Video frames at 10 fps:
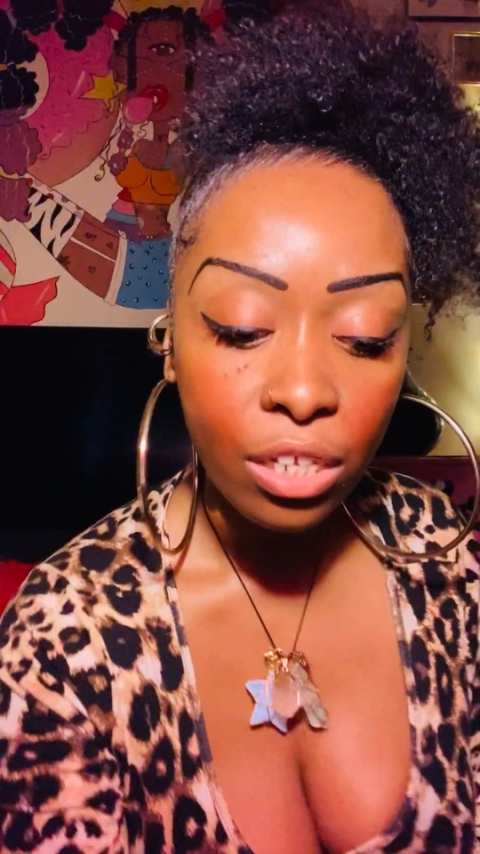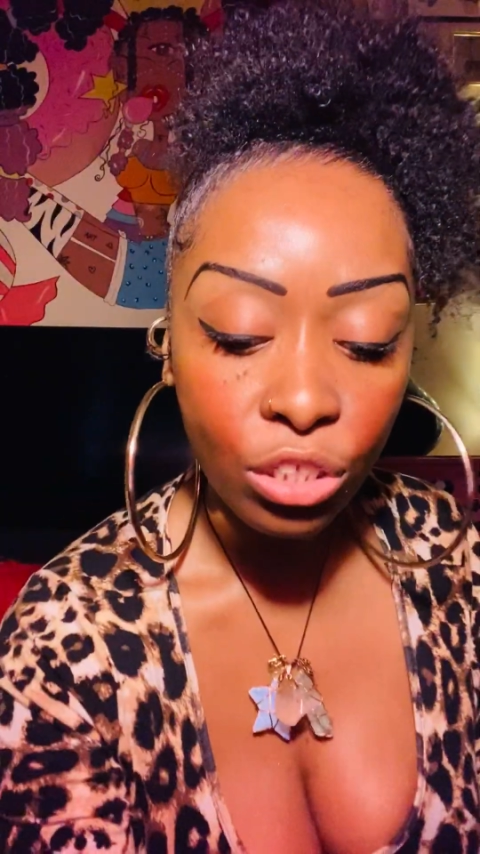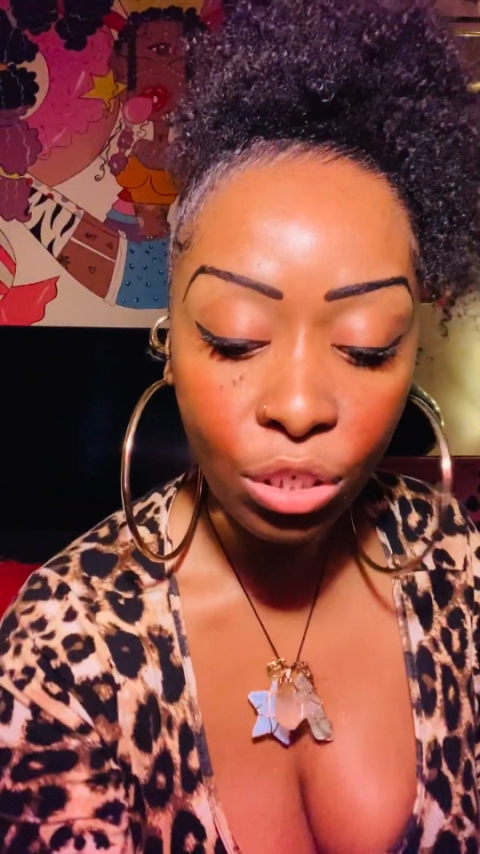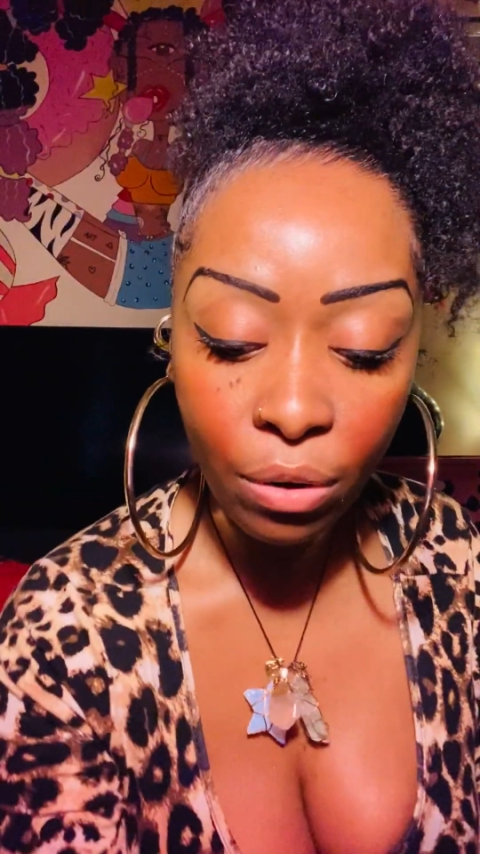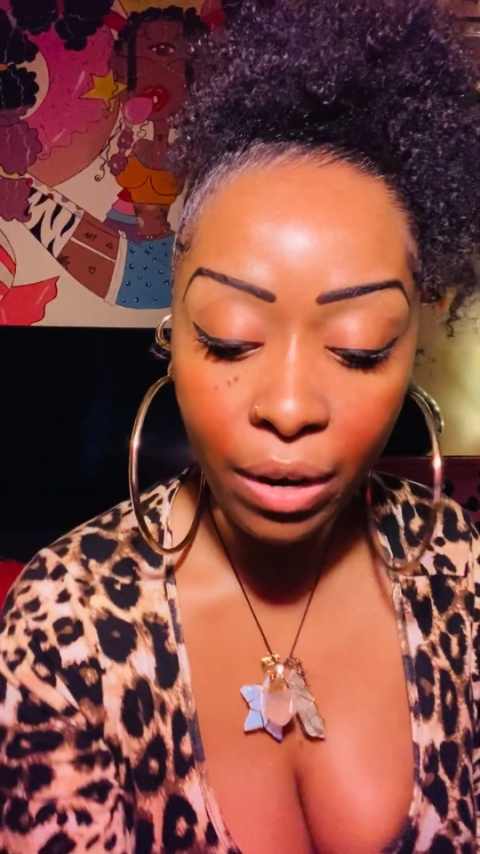
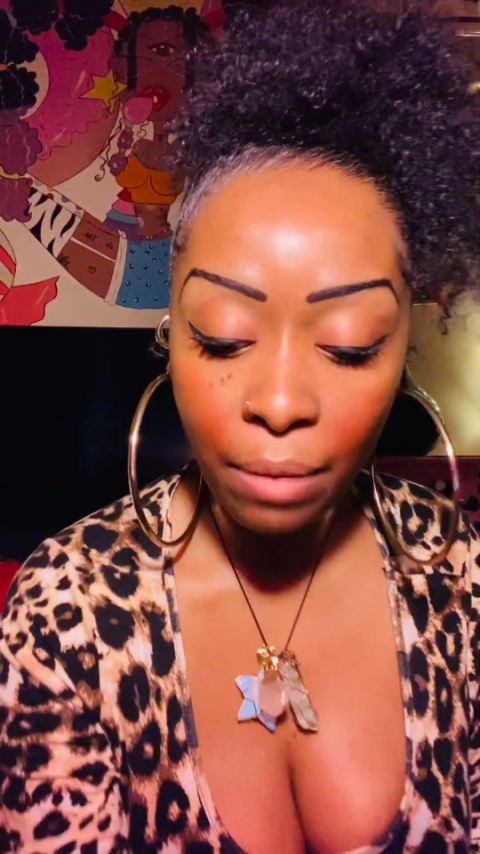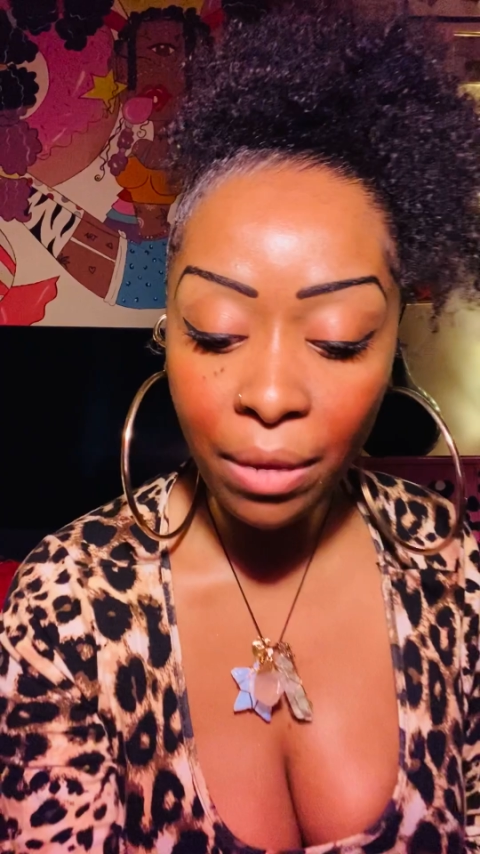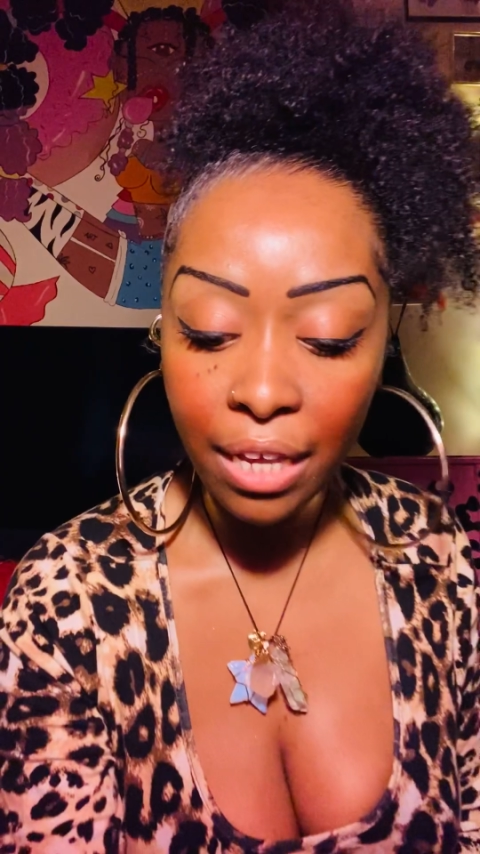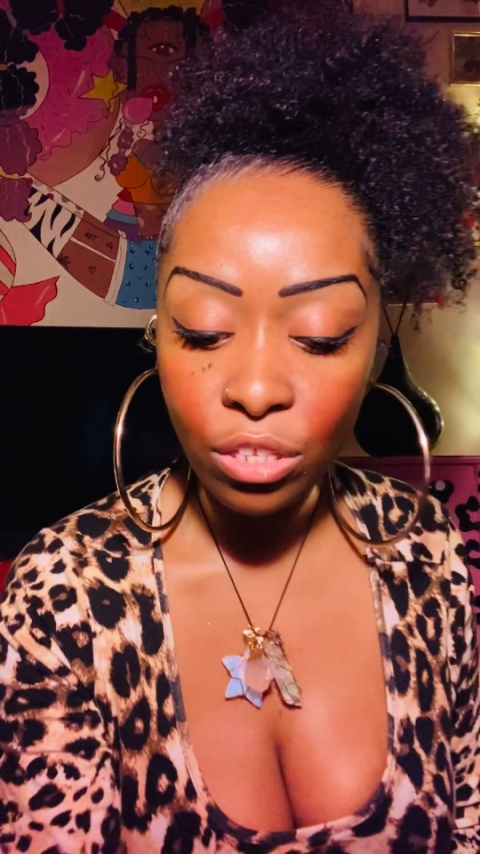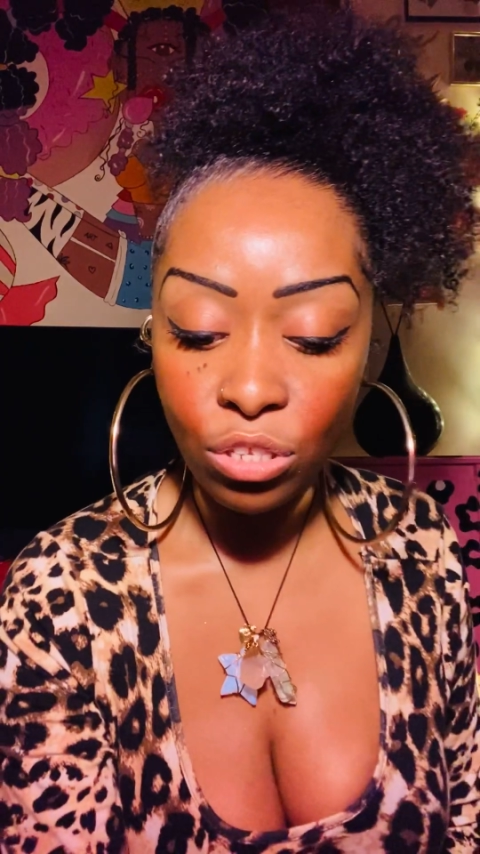Do you know what I
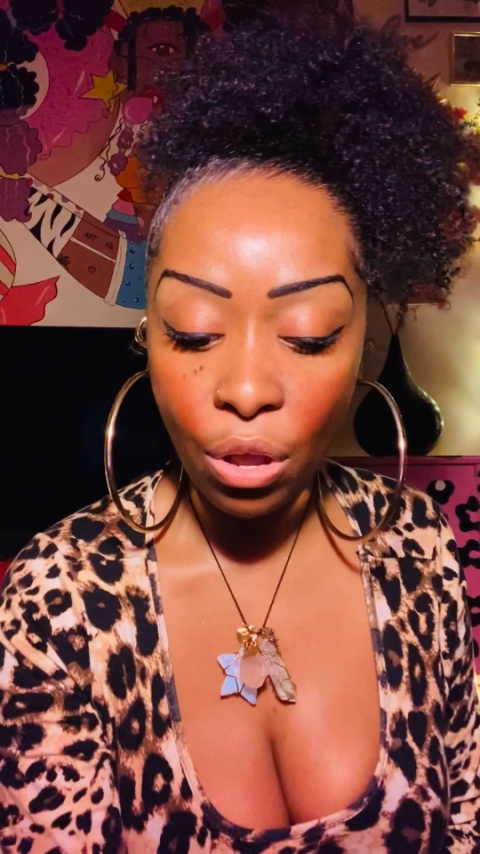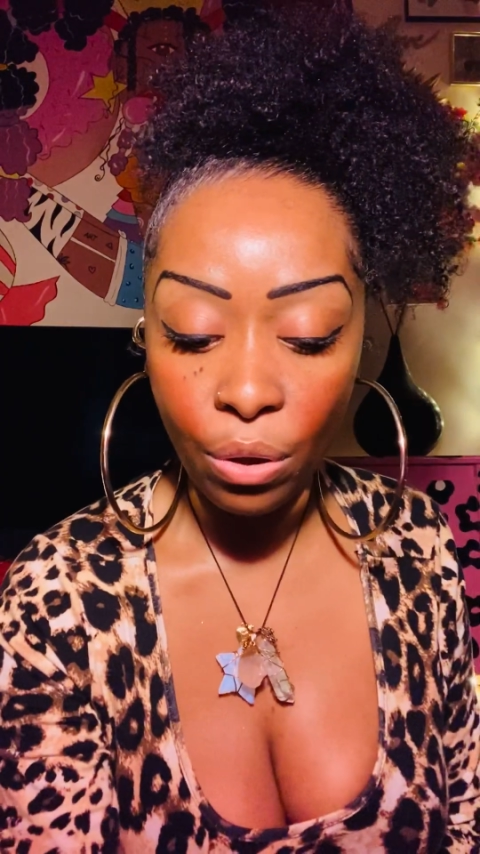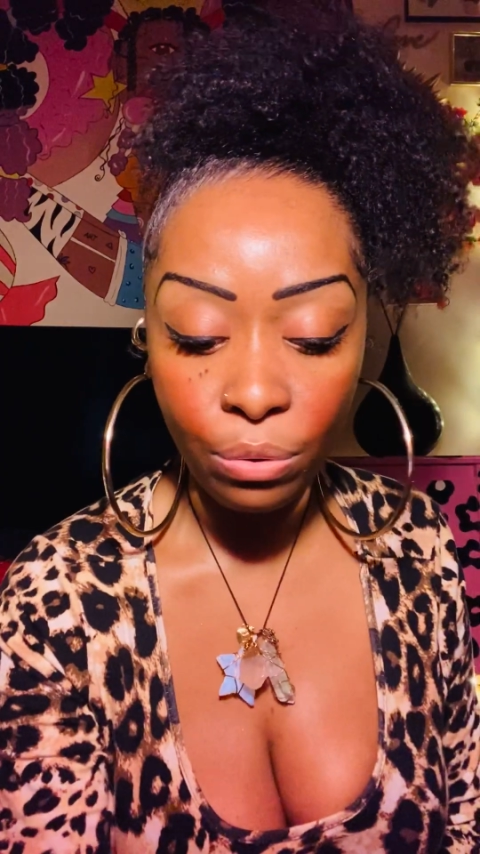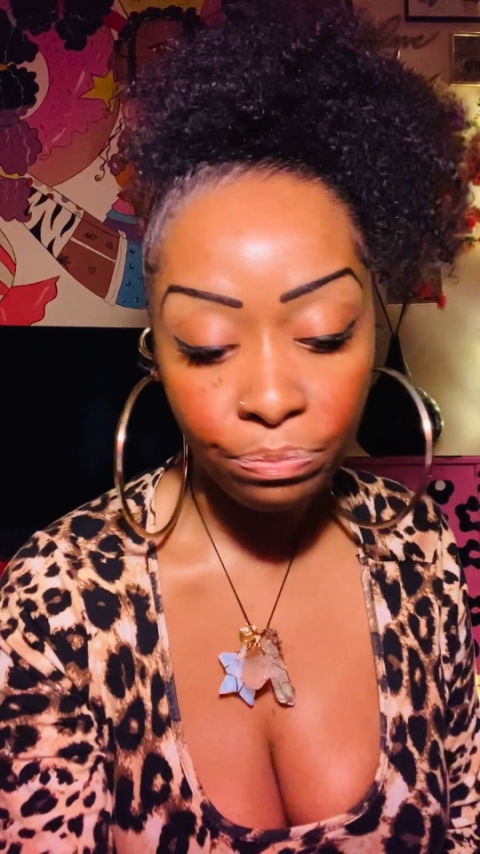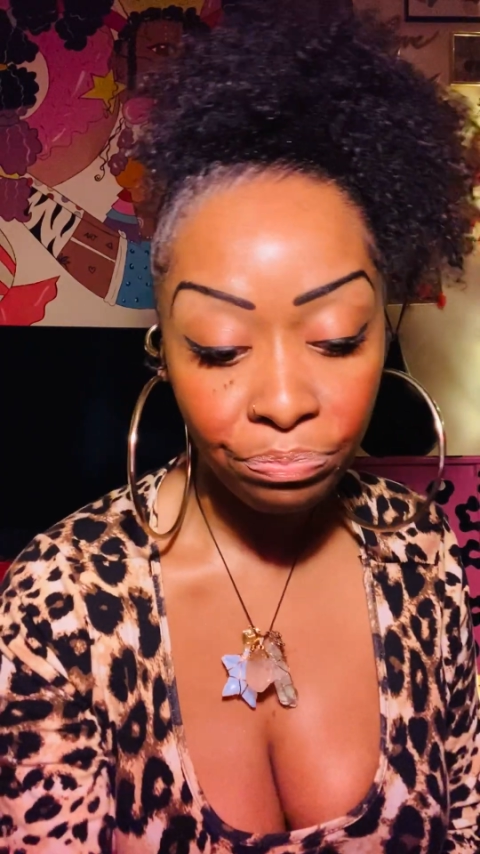mean?
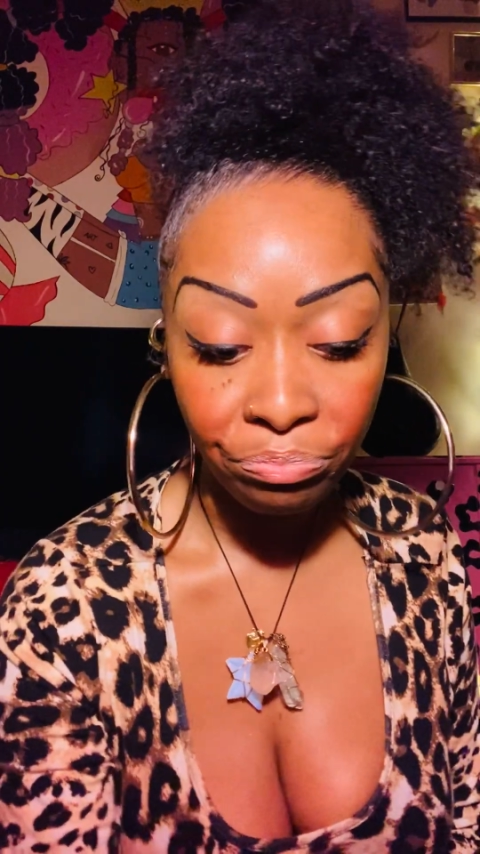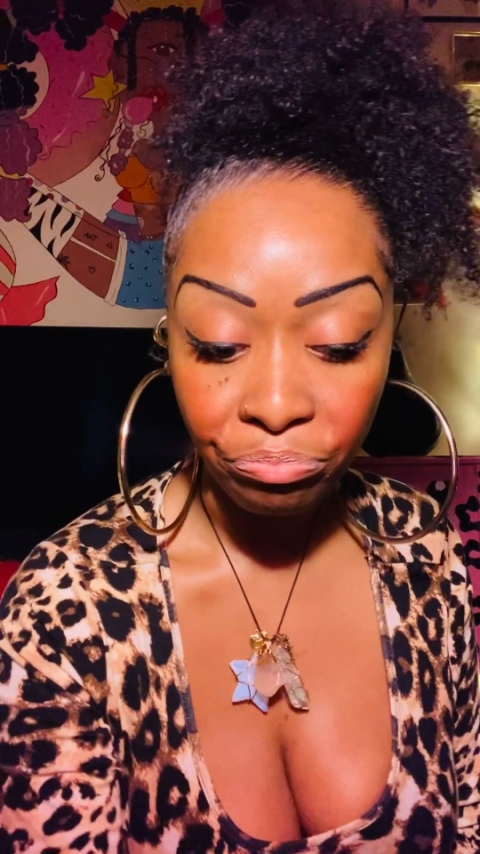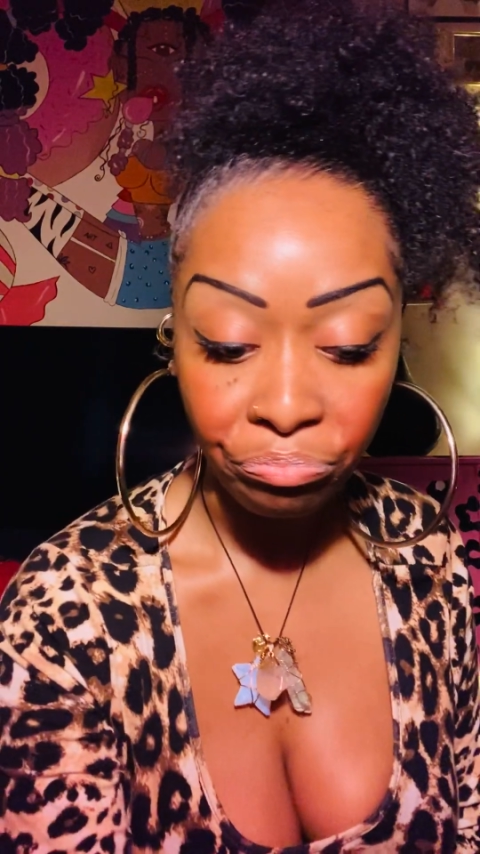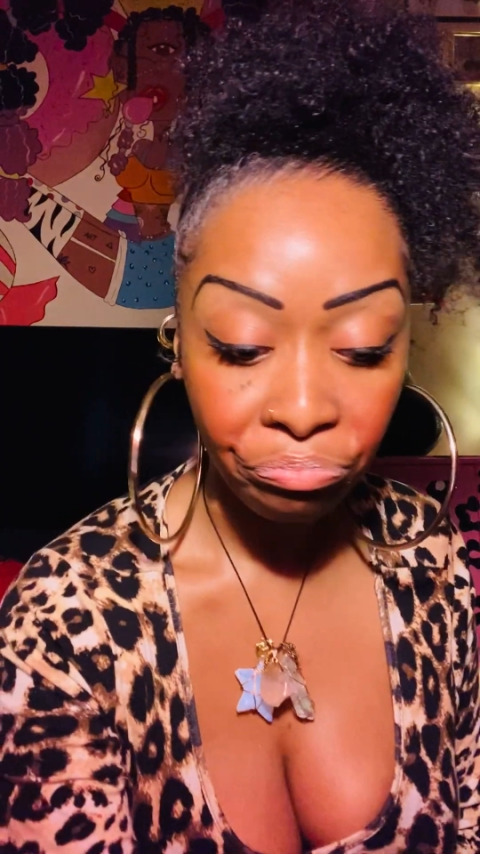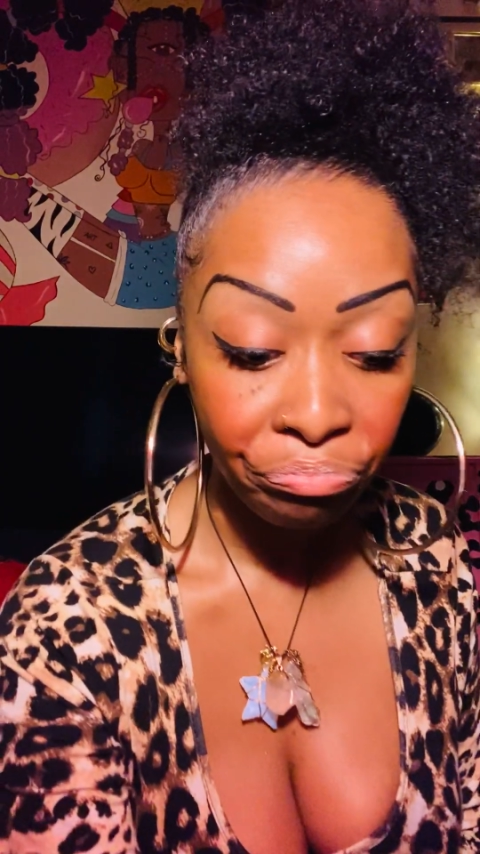So
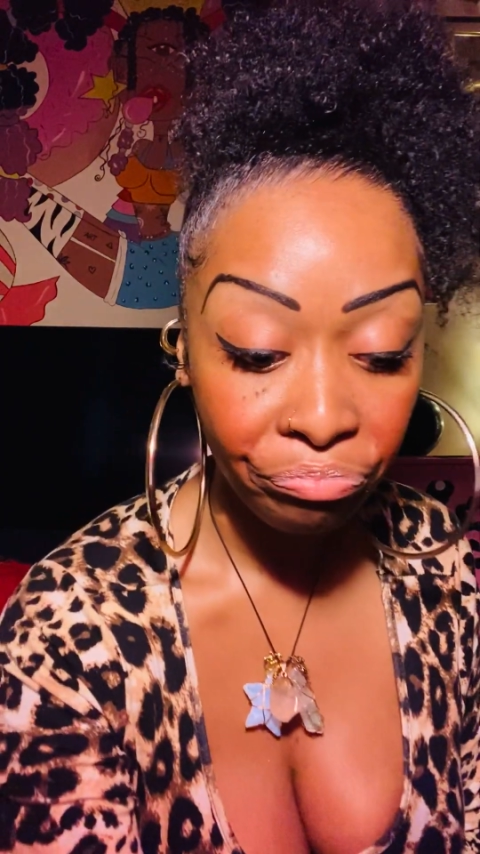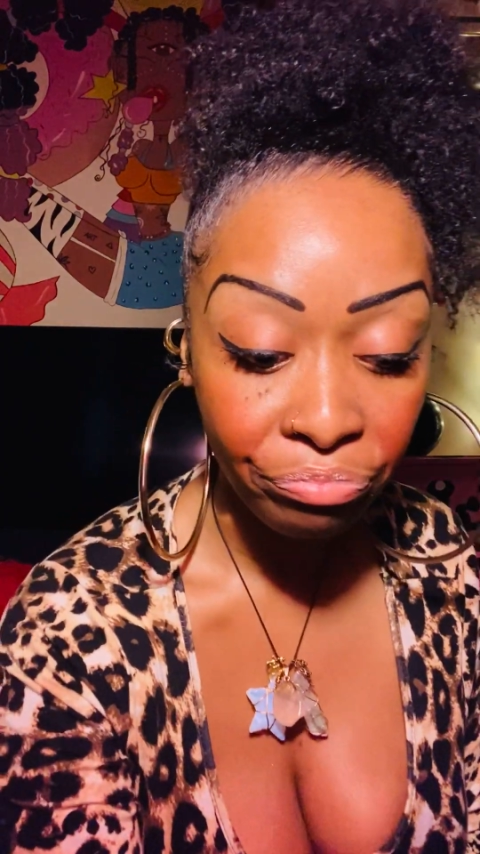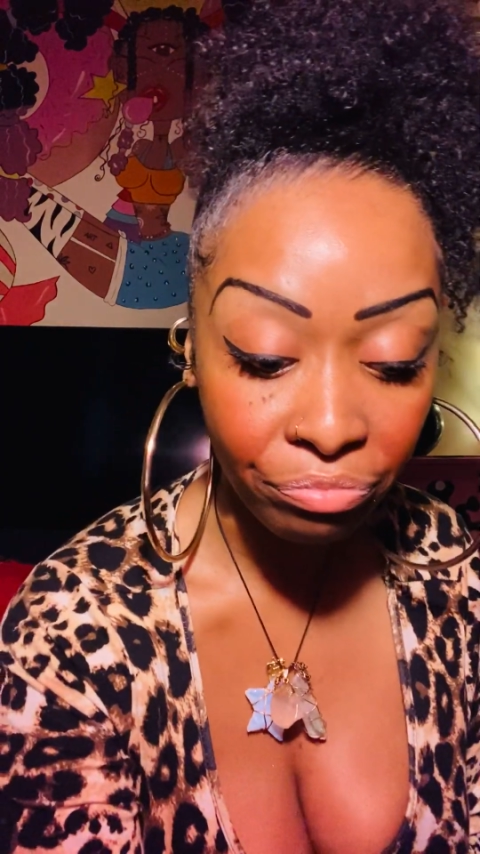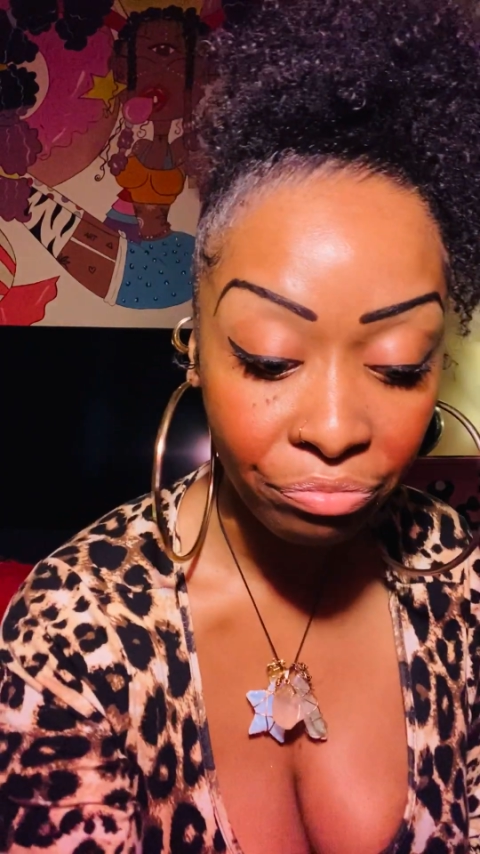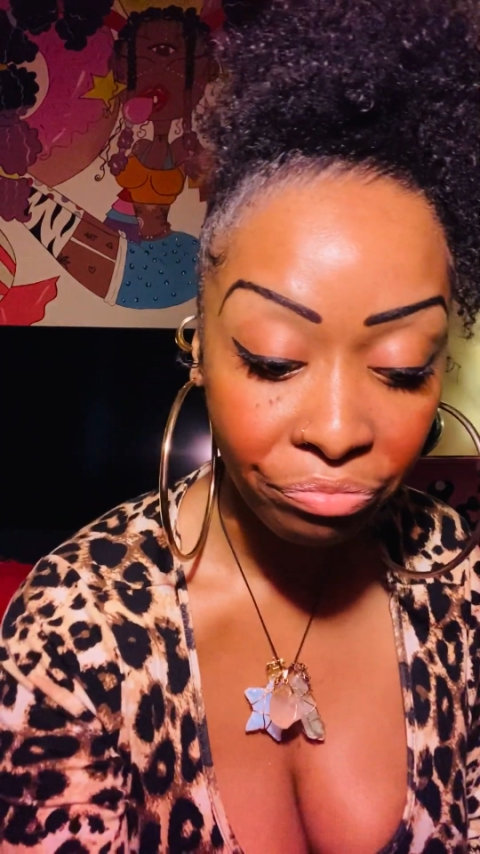hmm.